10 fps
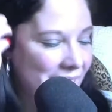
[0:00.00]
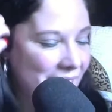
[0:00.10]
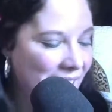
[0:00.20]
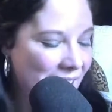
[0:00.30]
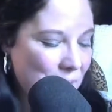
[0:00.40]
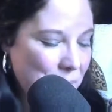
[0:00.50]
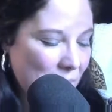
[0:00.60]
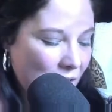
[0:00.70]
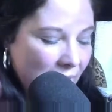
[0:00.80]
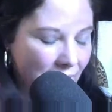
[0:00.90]
Um,
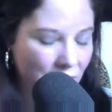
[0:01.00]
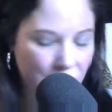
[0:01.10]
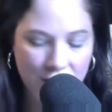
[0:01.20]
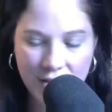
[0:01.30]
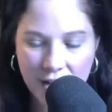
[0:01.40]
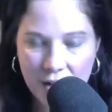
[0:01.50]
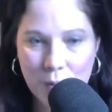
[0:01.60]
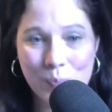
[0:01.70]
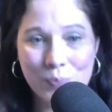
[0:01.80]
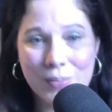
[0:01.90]
okay,
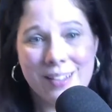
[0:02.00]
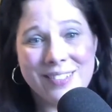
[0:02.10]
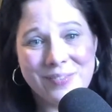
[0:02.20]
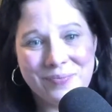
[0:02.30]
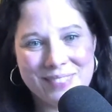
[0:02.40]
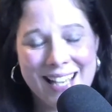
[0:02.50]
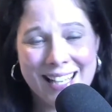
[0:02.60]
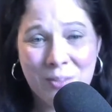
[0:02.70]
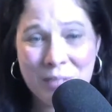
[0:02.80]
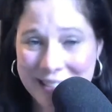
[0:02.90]
so
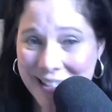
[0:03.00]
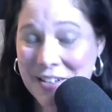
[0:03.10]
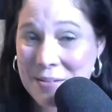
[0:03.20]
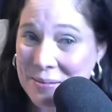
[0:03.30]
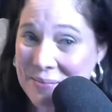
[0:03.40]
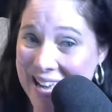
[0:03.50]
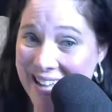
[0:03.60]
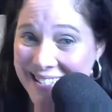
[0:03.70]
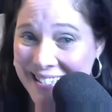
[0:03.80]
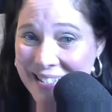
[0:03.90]
kind of want to talk about
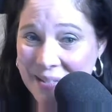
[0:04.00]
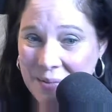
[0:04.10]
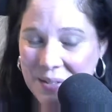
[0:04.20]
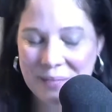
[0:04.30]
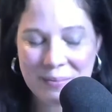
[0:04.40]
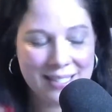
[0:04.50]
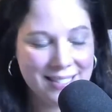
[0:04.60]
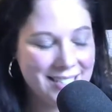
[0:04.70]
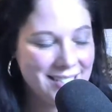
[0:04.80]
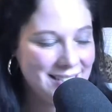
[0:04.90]
Patsy some more because
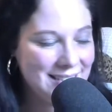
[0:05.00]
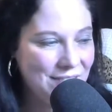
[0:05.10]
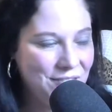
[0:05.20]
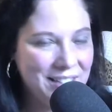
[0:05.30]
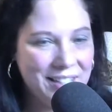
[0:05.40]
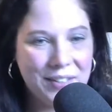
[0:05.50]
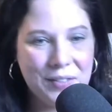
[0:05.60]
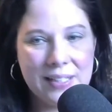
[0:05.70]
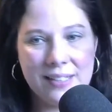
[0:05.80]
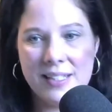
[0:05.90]
I just did that video
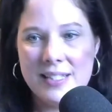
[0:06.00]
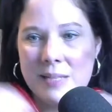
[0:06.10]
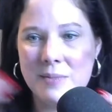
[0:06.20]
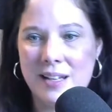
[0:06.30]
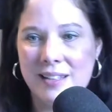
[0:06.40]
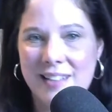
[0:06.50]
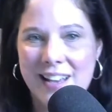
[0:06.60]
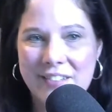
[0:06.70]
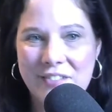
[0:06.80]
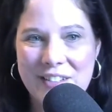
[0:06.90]
and it seems a
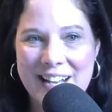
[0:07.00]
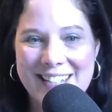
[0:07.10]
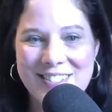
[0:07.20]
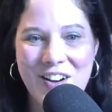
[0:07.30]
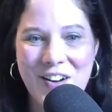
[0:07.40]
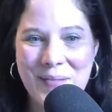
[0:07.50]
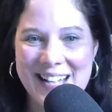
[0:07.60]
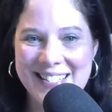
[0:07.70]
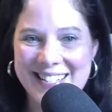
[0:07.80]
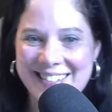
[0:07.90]
lot of you guys are
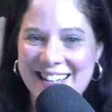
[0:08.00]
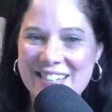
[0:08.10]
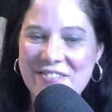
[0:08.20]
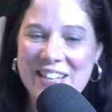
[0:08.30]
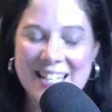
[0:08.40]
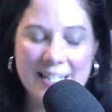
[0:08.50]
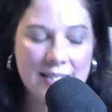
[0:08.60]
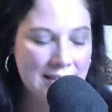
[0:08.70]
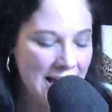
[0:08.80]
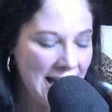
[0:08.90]
Patsy Cline
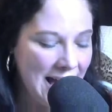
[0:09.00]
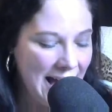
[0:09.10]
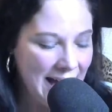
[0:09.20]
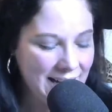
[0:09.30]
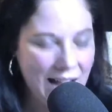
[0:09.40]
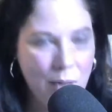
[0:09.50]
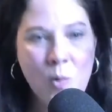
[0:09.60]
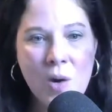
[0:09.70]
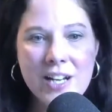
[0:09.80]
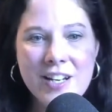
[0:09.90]
fans. And I
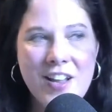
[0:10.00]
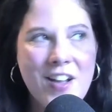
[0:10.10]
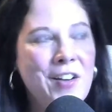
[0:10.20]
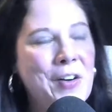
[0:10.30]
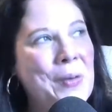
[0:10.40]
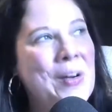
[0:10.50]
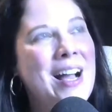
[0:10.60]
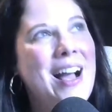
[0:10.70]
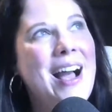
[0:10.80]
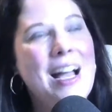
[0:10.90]
want to know
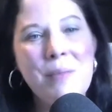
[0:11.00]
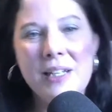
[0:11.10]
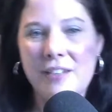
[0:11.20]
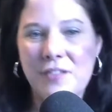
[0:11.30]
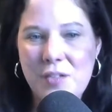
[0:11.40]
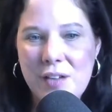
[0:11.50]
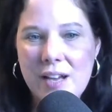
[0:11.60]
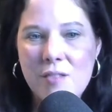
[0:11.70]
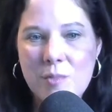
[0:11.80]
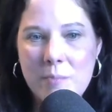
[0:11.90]
how many of you
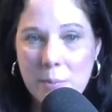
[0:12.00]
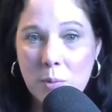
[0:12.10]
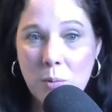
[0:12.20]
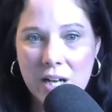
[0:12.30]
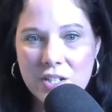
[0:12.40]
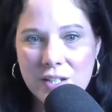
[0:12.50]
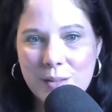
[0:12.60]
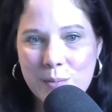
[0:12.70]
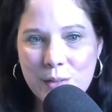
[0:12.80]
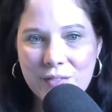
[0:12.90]
remember watching the
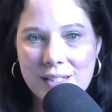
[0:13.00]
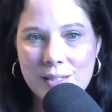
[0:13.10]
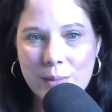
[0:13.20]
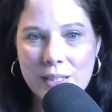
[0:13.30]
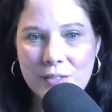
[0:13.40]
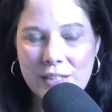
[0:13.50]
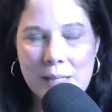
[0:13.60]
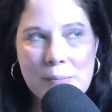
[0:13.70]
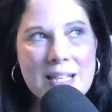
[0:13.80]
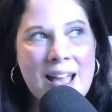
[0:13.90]
movie Sweet
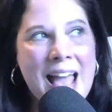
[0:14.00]
Dreams?